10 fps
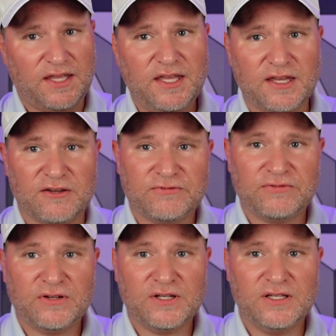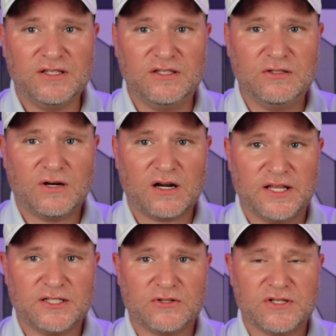if you are
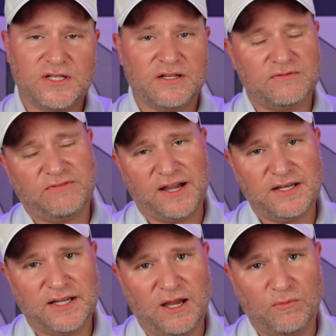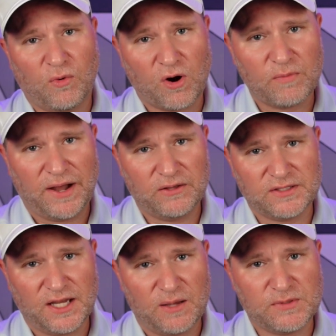interested in finding out more about
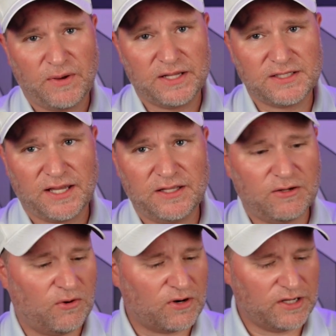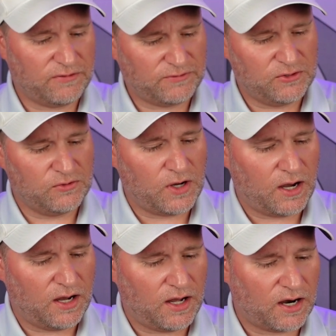the OBSBOT Talent, or if you
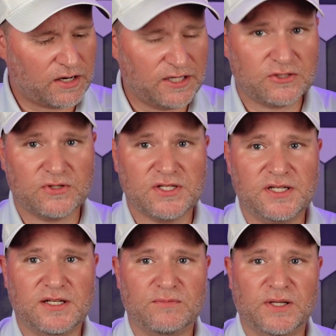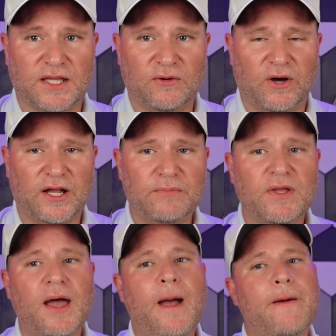are interested in picking one up,
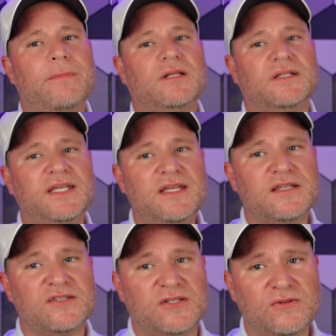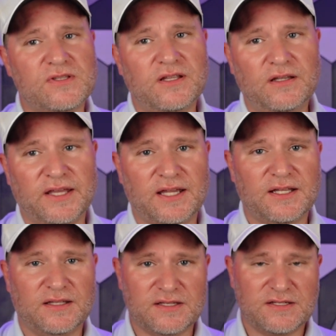please use the link
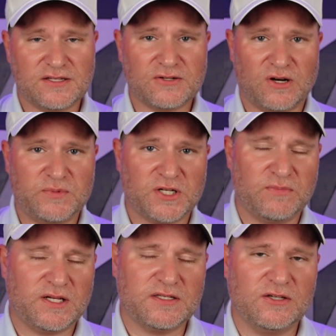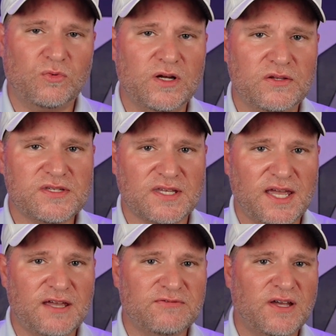in this description, because you will
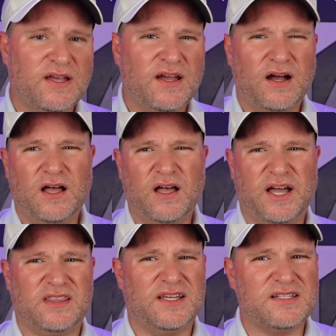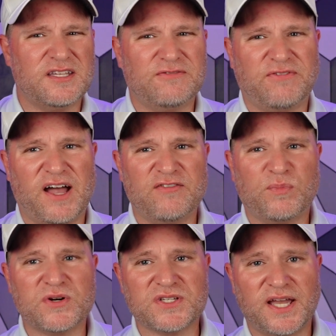save, I think it's like
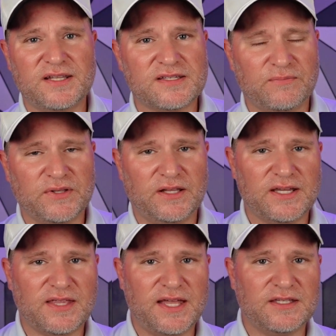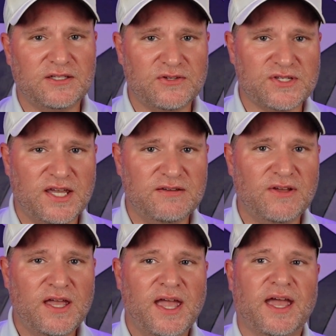5%, something like that you'll save.
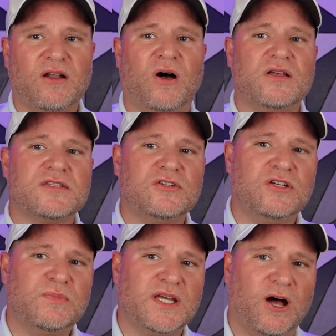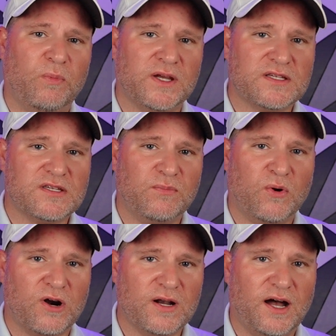And also you'll be helping
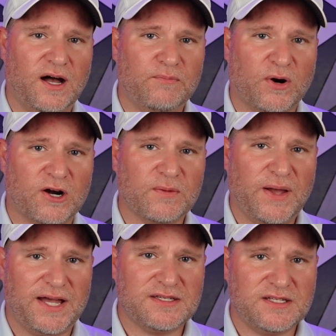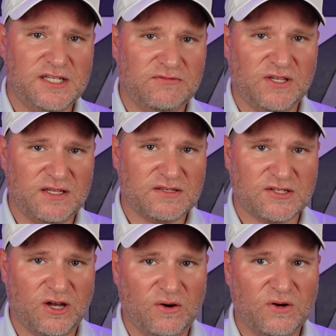support Park Pass TV.
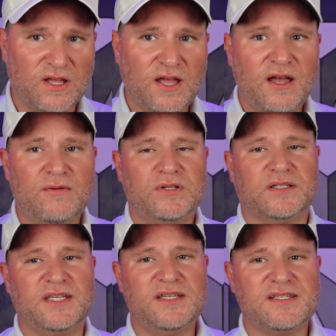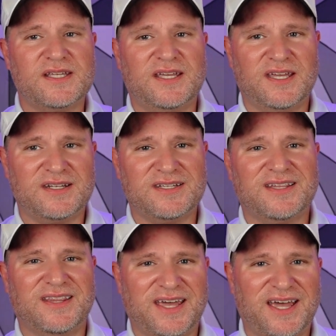So please hit
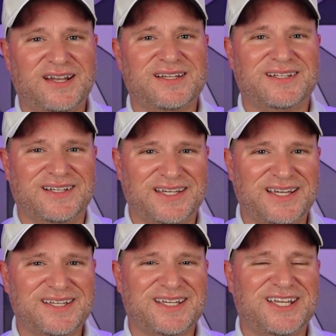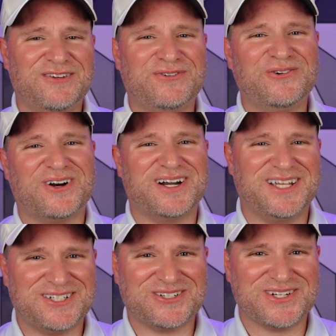that link if you are
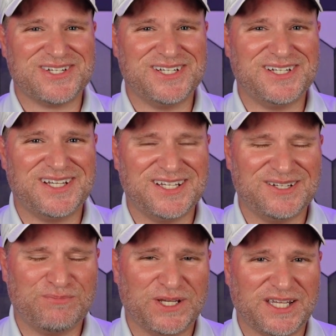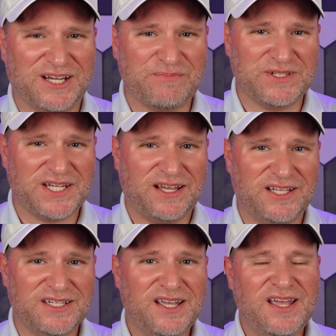interested in picking up the
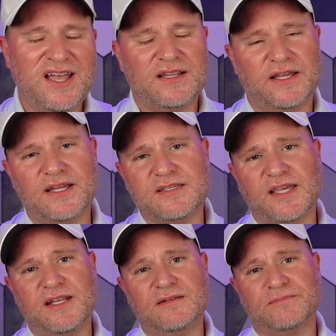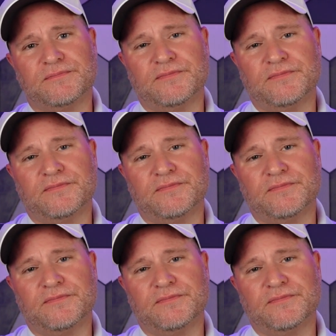Talent. Like I said,